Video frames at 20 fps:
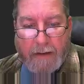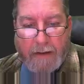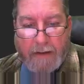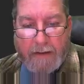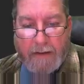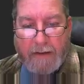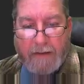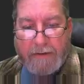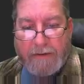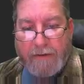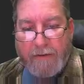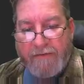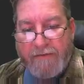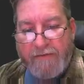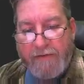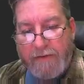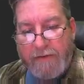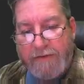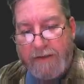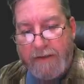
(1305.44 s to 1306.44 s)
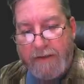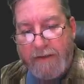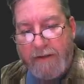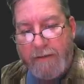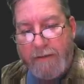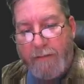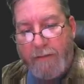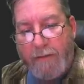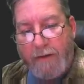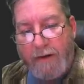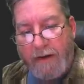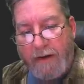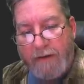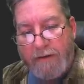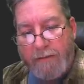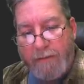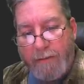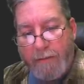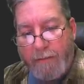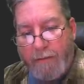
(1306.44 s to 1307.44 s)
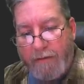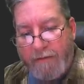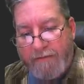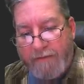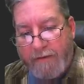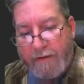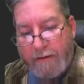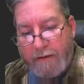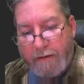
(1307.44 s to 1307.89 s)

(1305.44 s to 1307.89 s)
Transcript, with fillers: You know, so it feels a little more anthropomorphic.